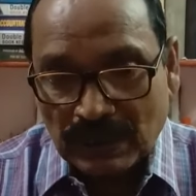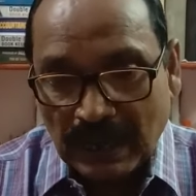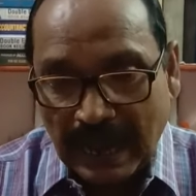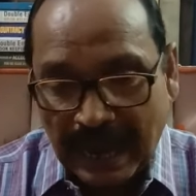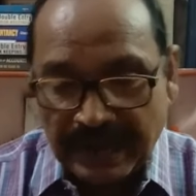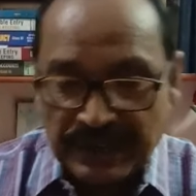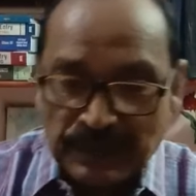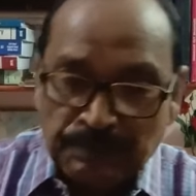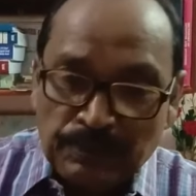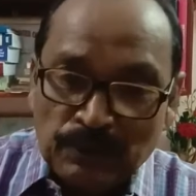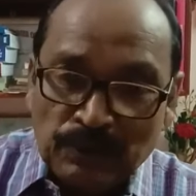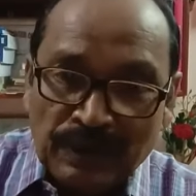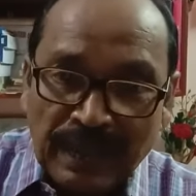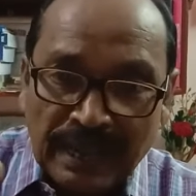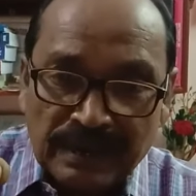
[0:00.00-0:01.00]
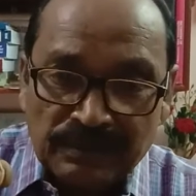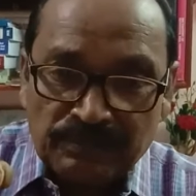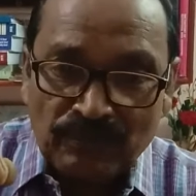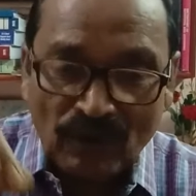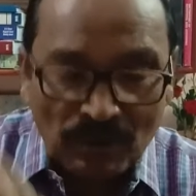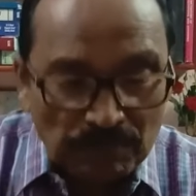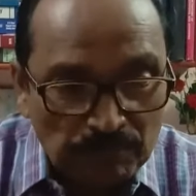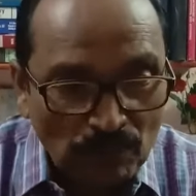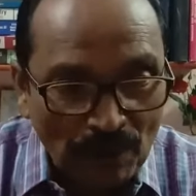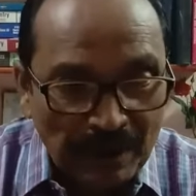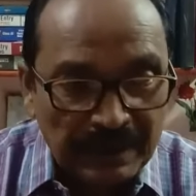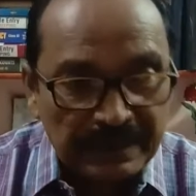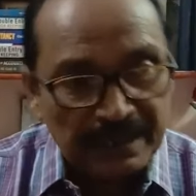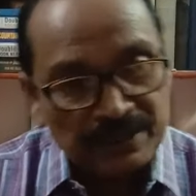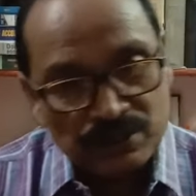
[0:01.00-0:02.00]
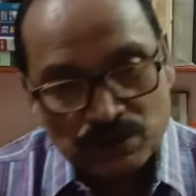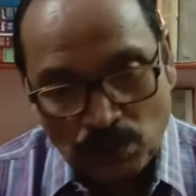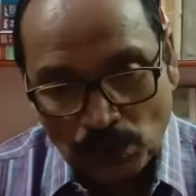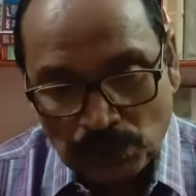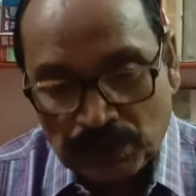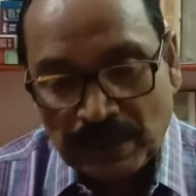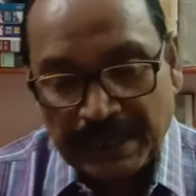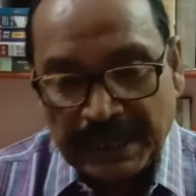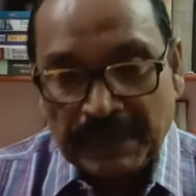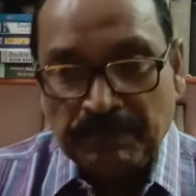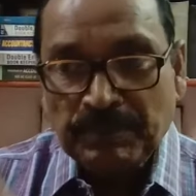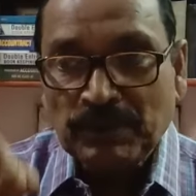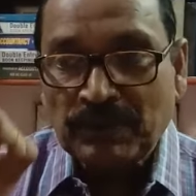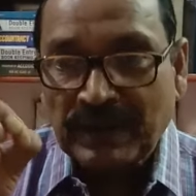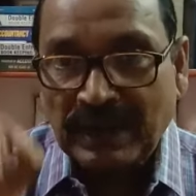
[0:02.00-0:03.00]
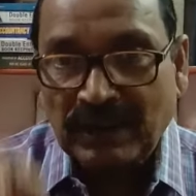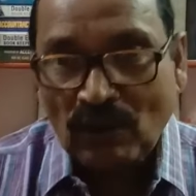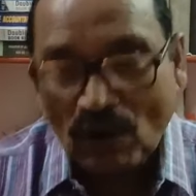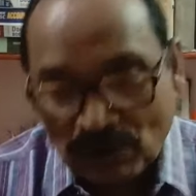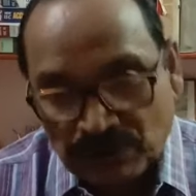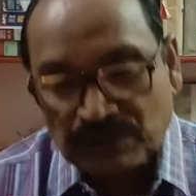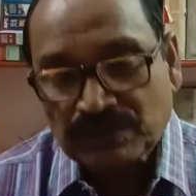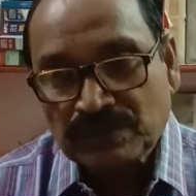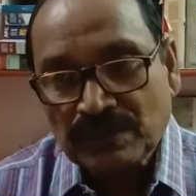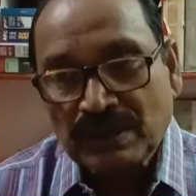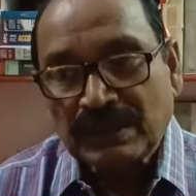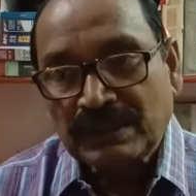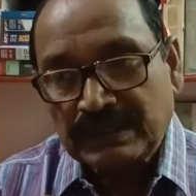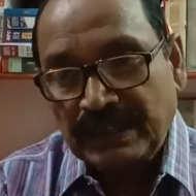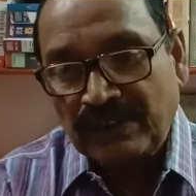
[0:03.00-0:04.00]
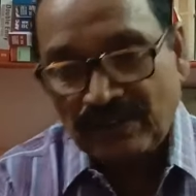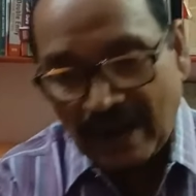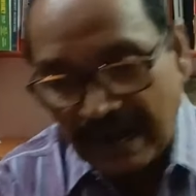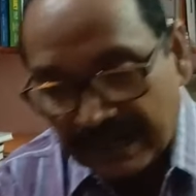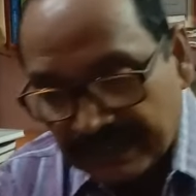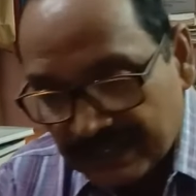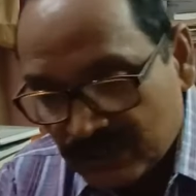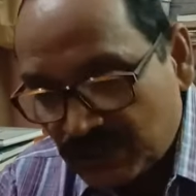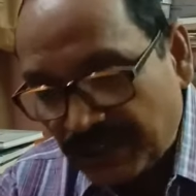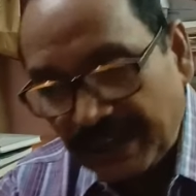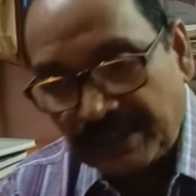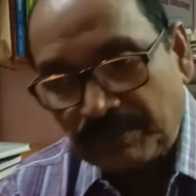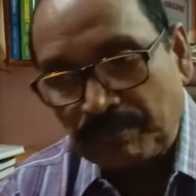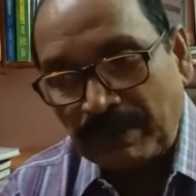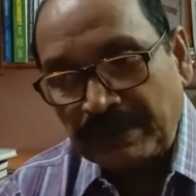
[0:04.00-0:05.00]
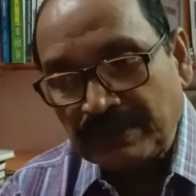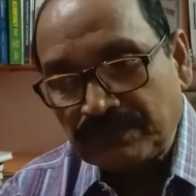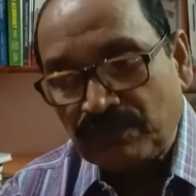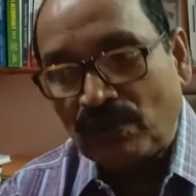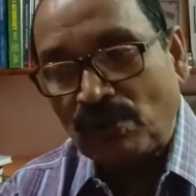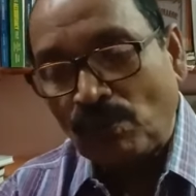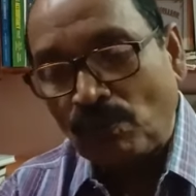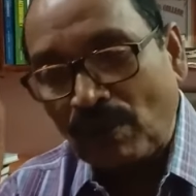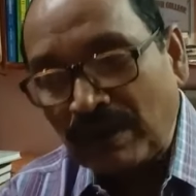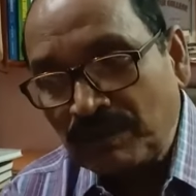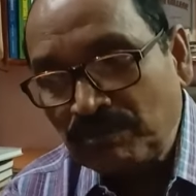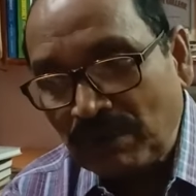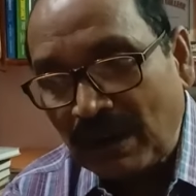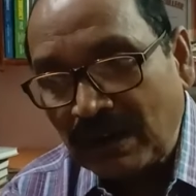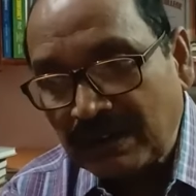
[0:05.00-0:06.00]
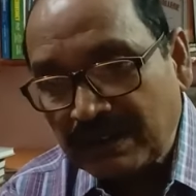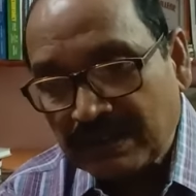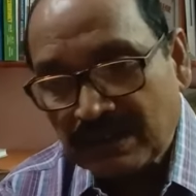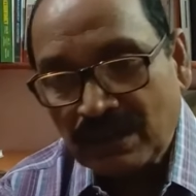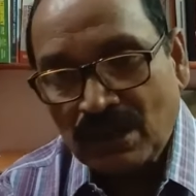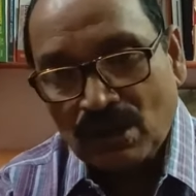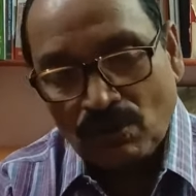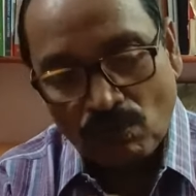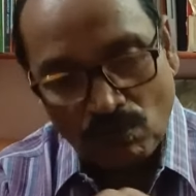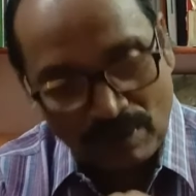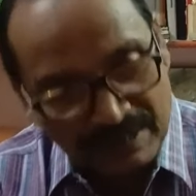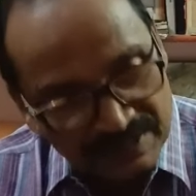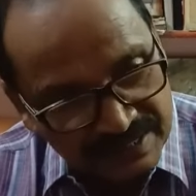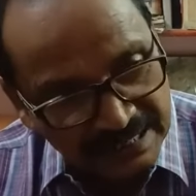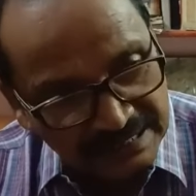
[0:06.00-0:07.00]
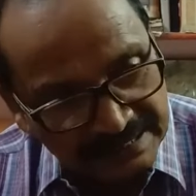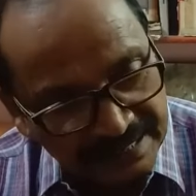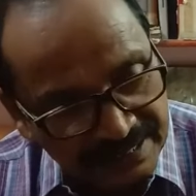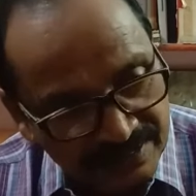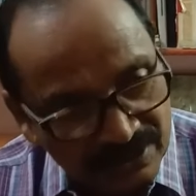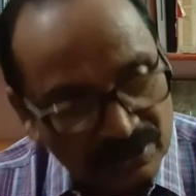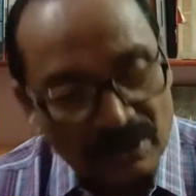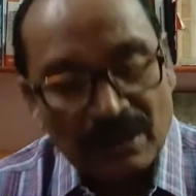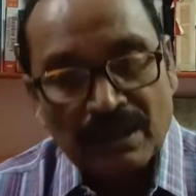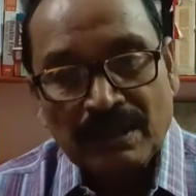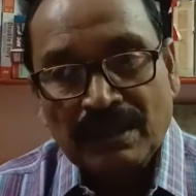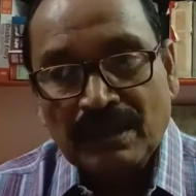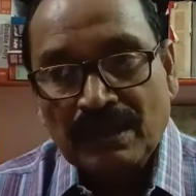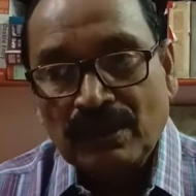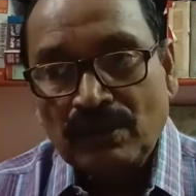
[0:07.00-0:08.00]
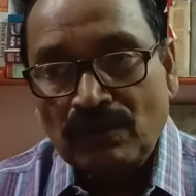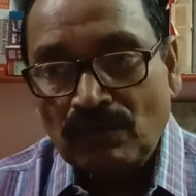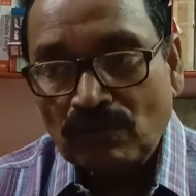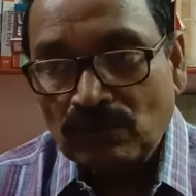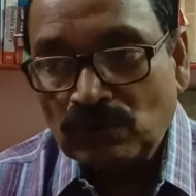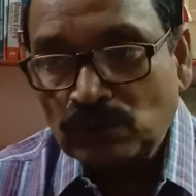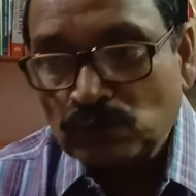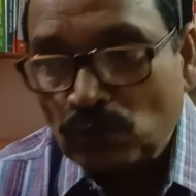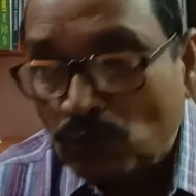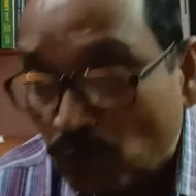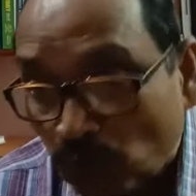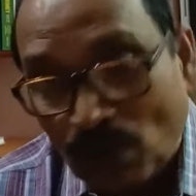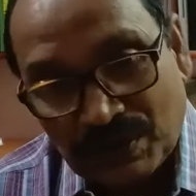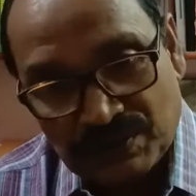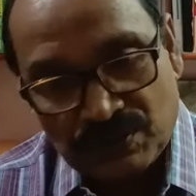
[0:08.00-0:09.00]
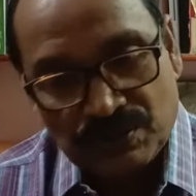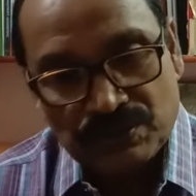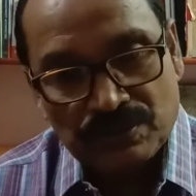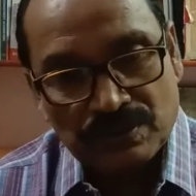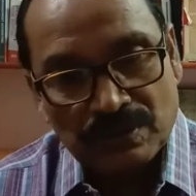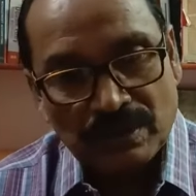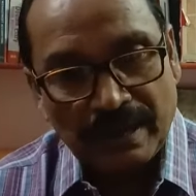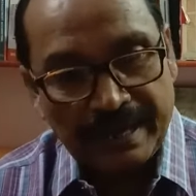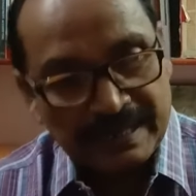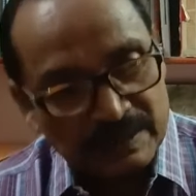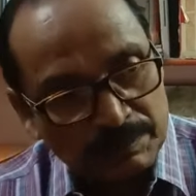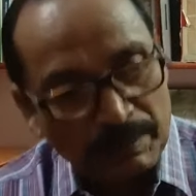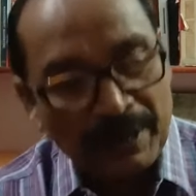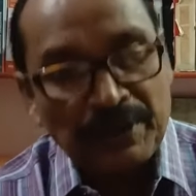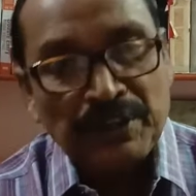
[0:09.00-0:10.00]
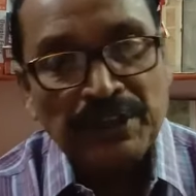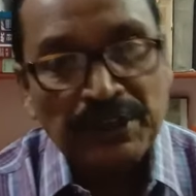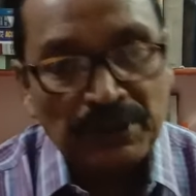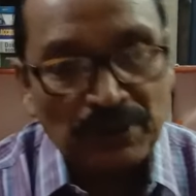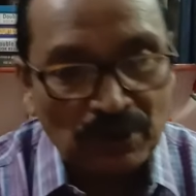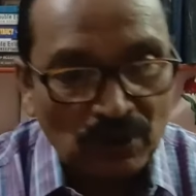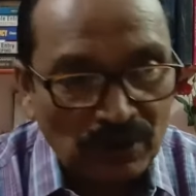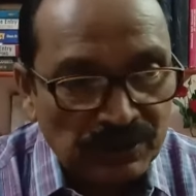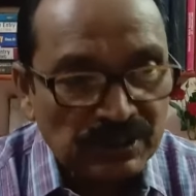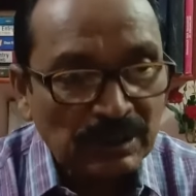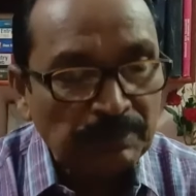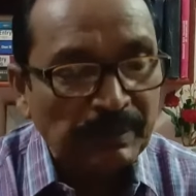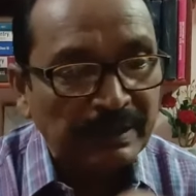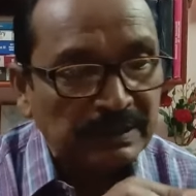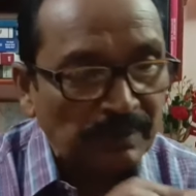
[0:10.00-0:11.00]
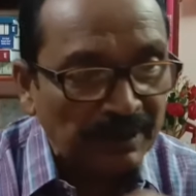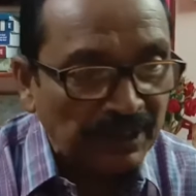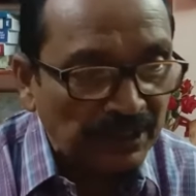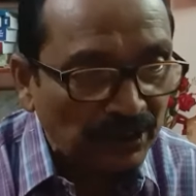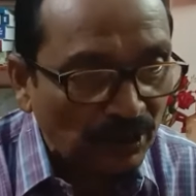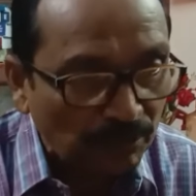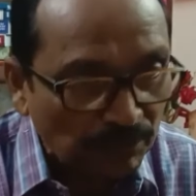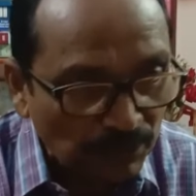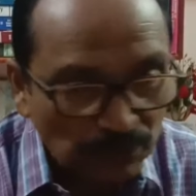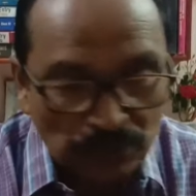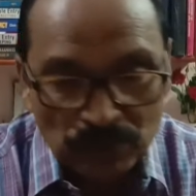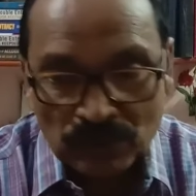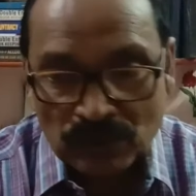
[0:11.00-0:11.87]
and if you can form point, that is good. If you cannot, then write the statement for 1 mark, 1 sentence, 2 words, explaining your concept, explaining your view